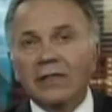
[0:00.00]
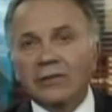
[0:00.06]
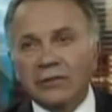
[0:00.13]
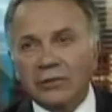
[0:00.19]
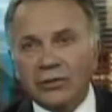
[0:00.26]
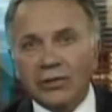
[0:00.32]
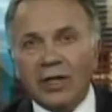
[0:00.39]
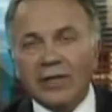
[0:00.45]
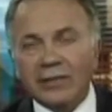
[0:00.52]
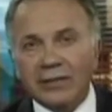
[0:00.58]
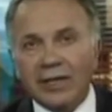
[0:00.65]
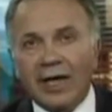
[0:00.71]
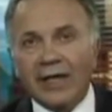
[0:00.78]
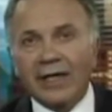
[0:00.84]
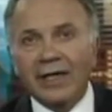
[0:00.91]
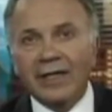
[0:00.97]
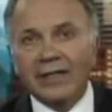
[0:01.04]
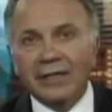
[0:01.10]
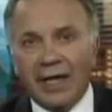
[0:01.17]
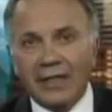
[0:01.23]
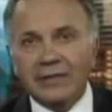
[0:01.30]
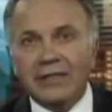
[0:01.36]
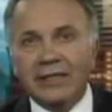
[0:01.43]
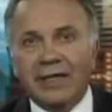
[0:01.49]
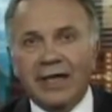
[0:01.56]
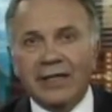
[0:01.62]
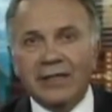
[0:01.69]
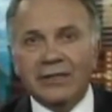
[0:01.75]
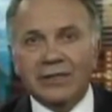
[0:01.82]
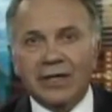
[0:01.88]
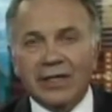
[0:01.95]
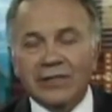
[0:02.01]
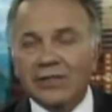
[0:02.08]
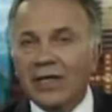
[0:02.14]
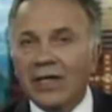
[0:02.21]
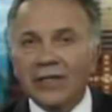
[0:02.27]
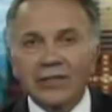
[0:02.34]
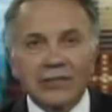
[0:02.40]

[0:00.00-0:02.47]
This is just like 1986.